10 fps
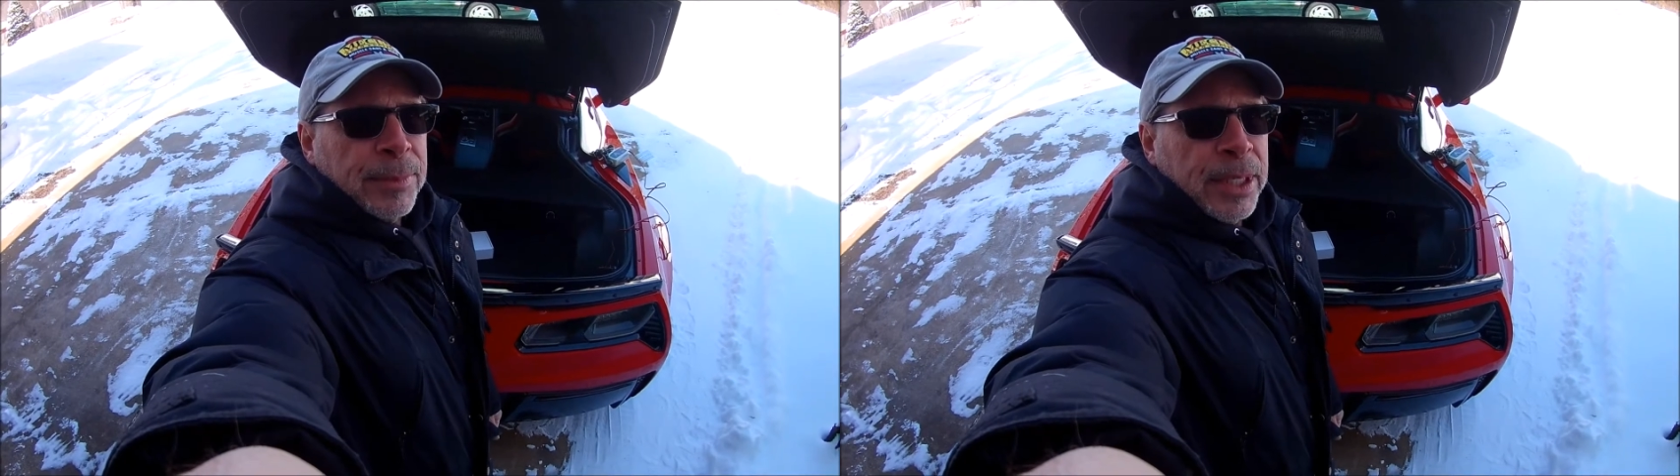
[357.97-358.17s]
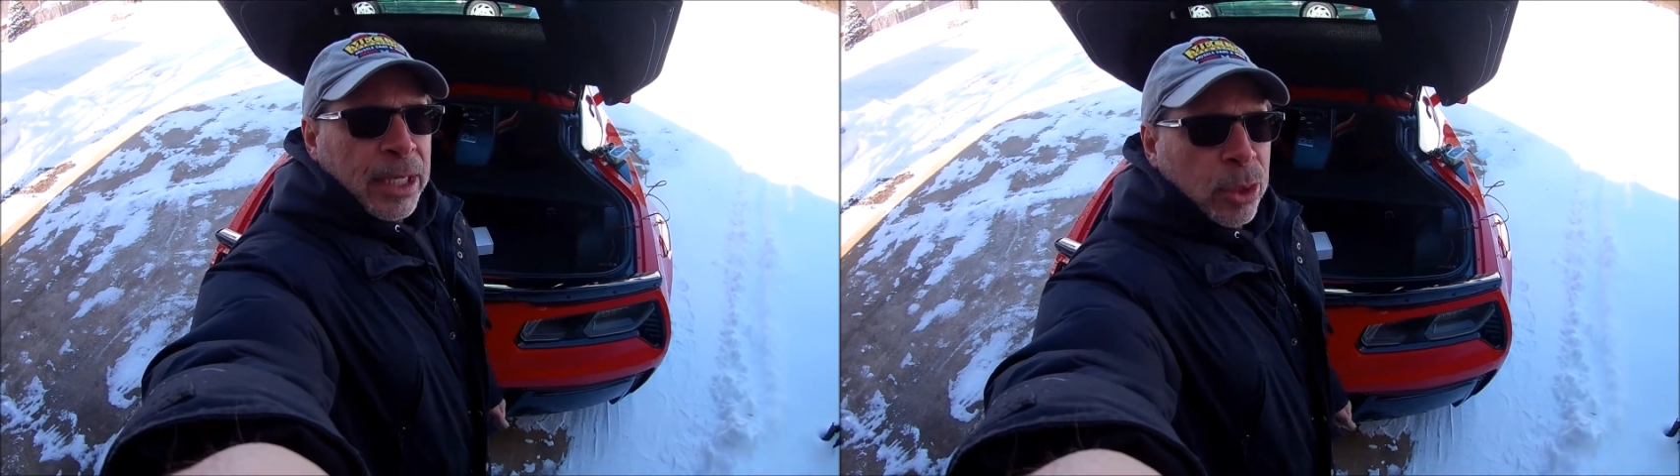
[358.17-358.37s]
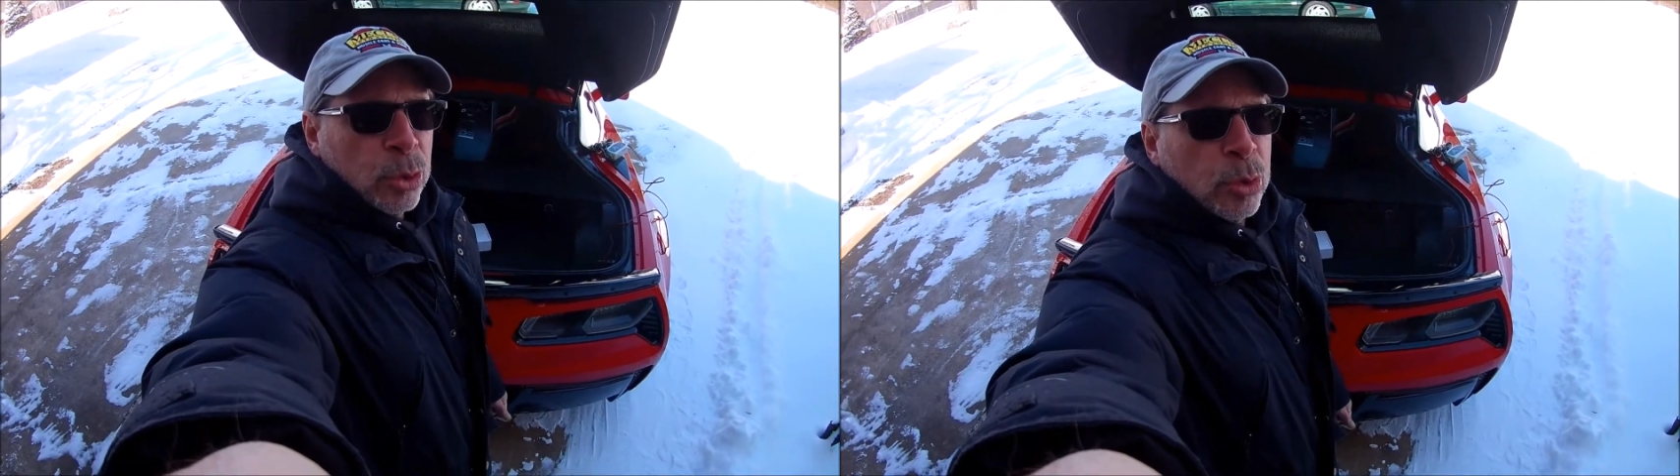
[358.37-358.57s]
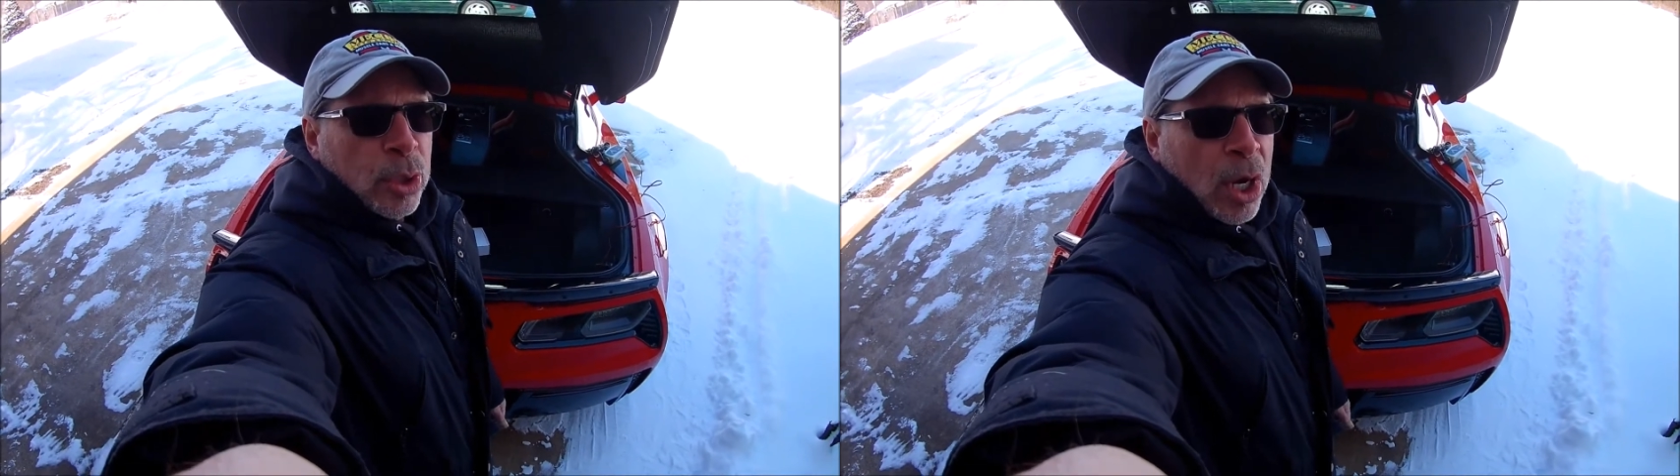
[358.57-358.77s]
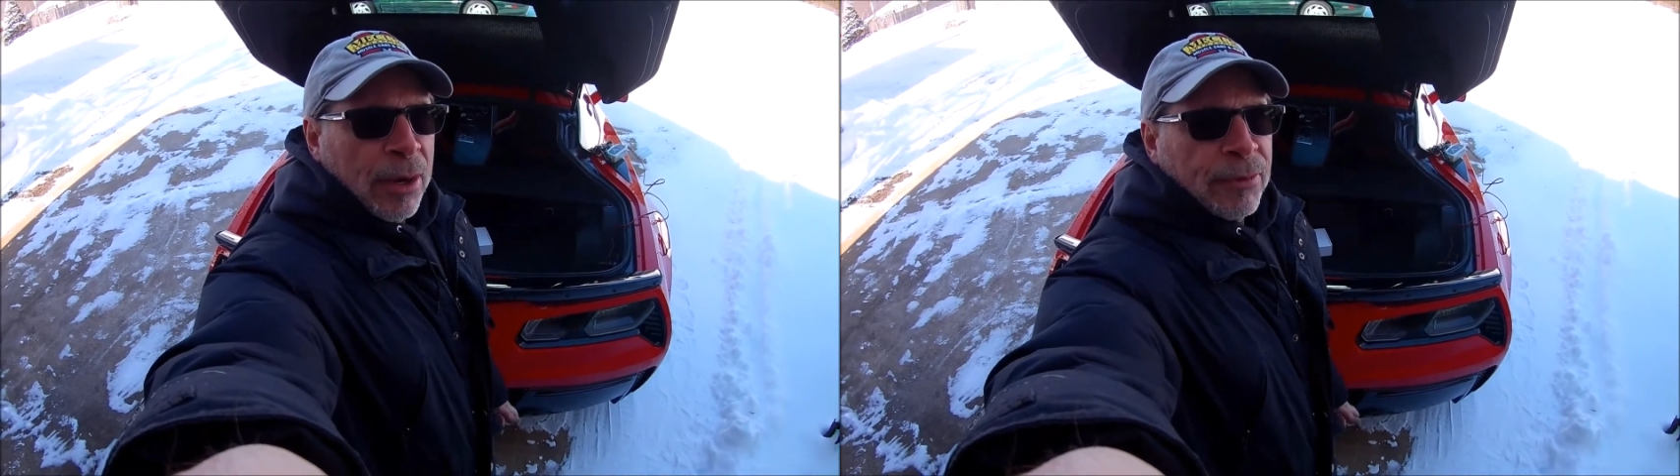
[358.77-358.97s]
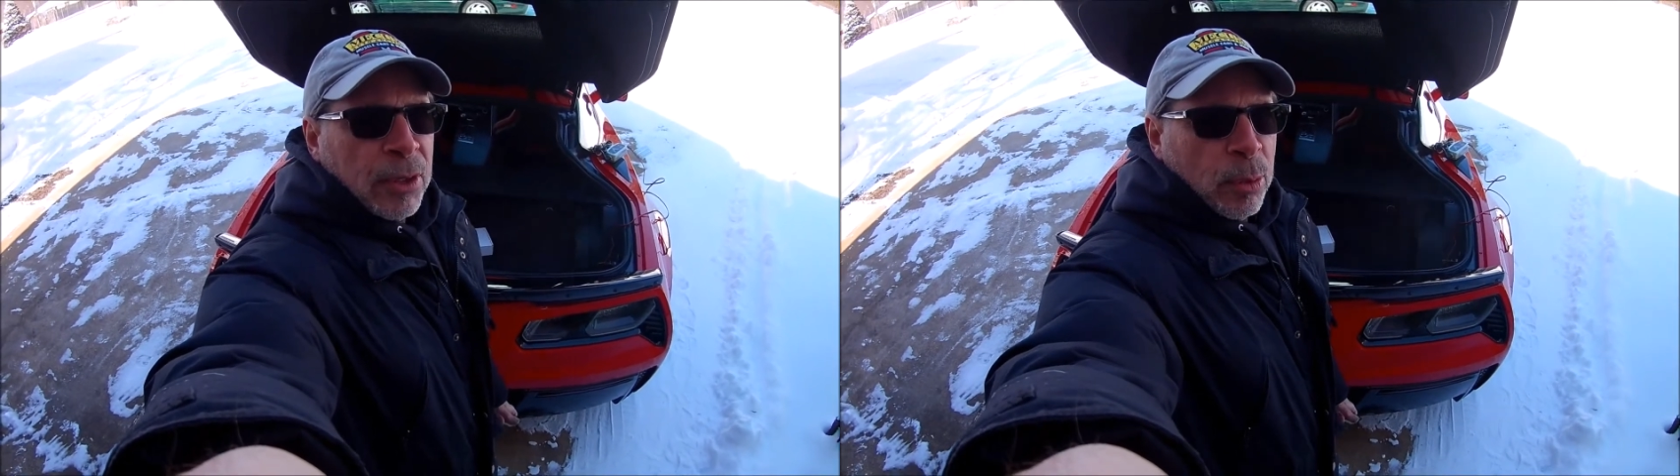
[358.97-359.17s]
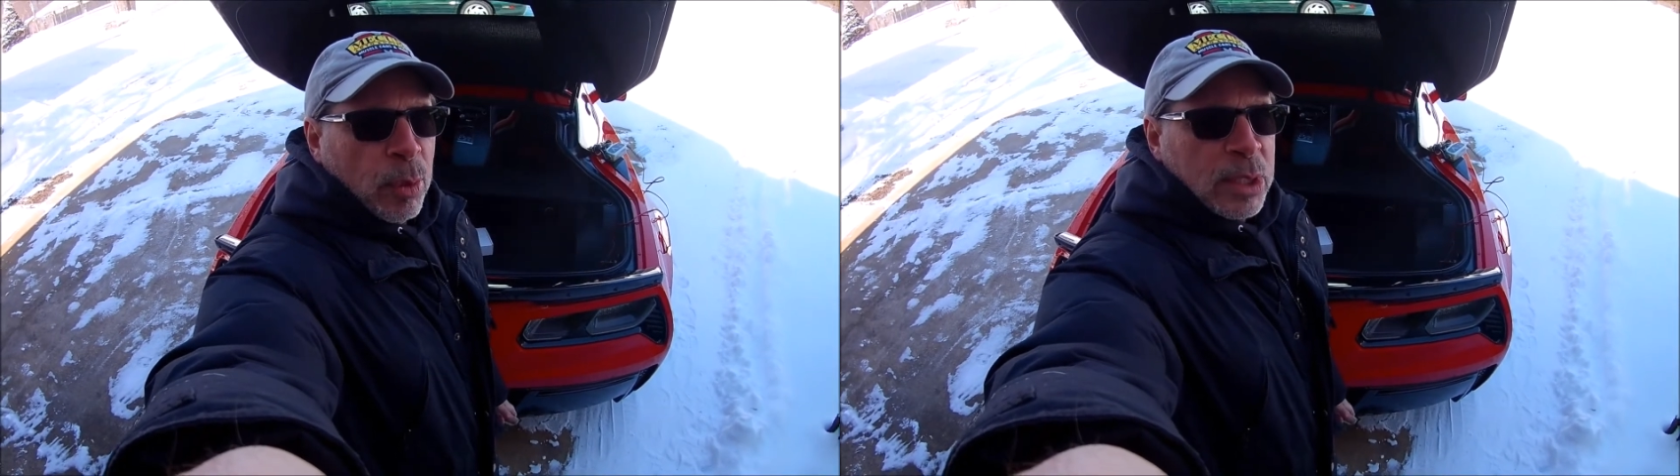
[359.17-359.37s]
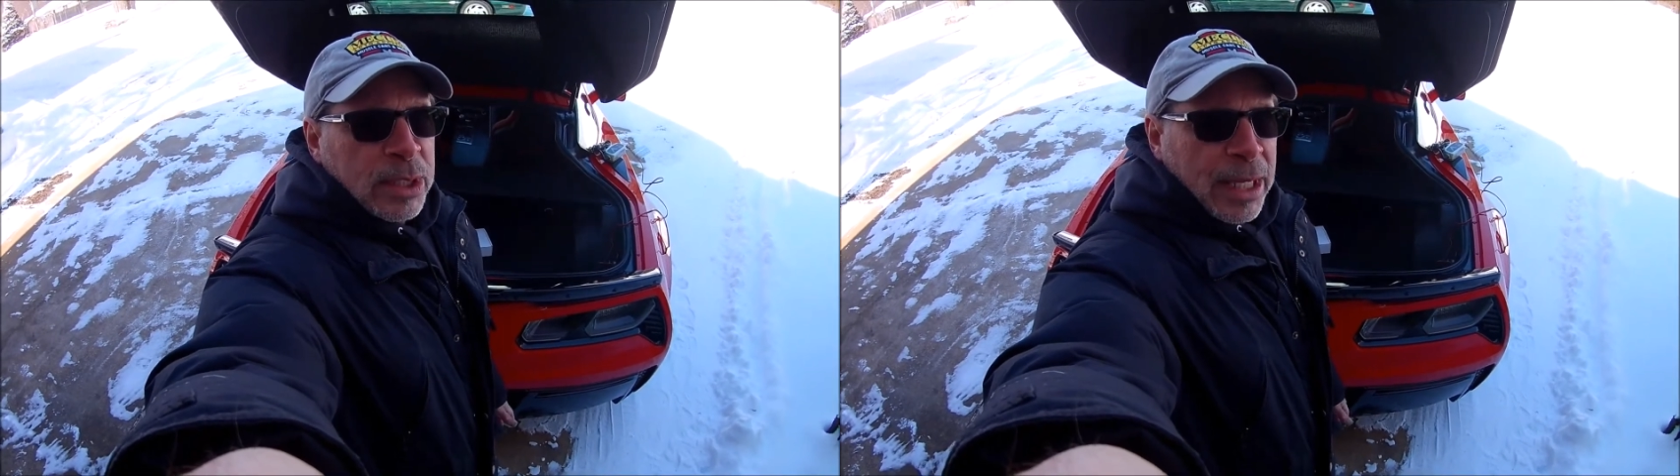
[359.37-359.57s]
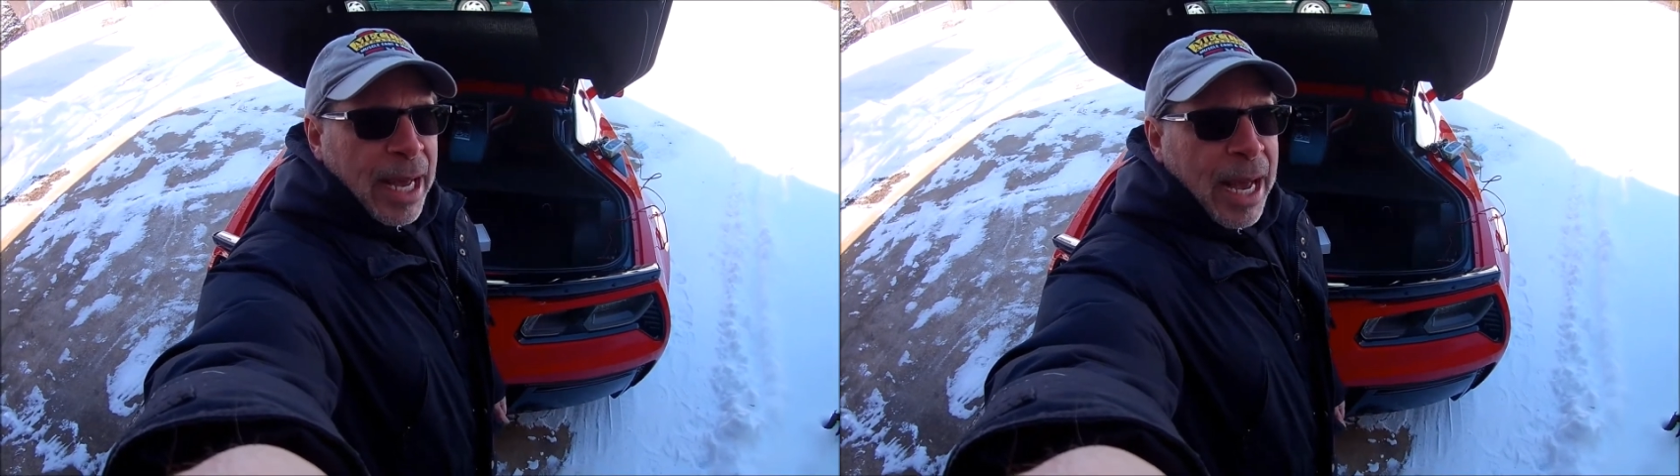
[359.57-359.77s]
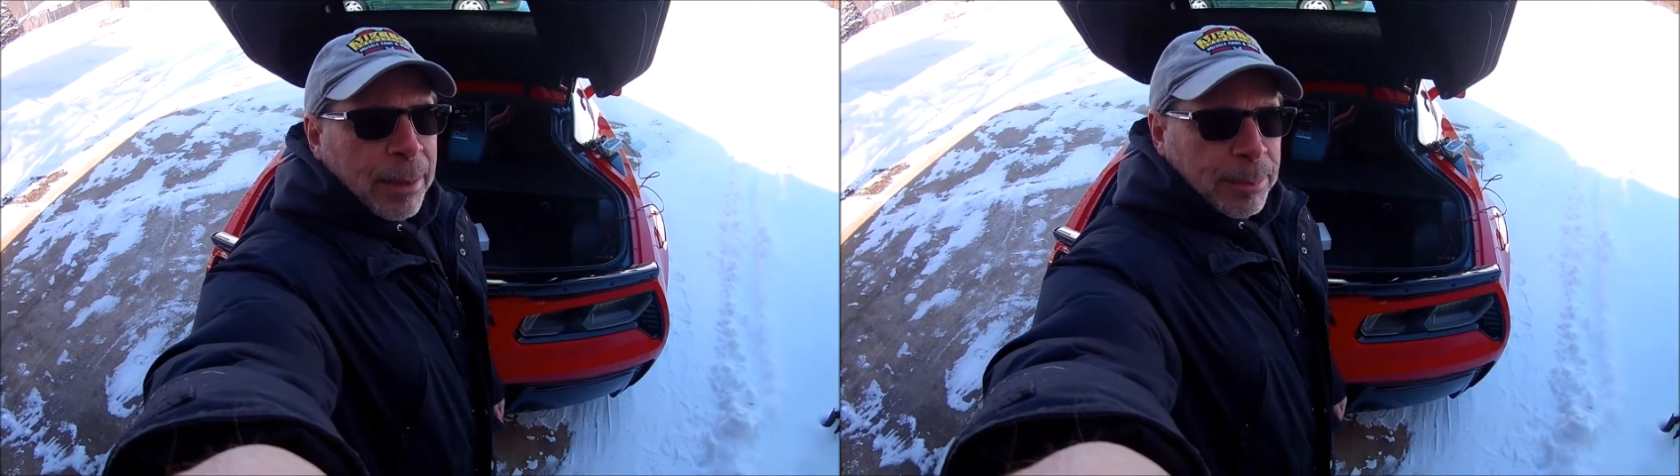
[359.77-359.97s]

It cooled off and it wasn't hot.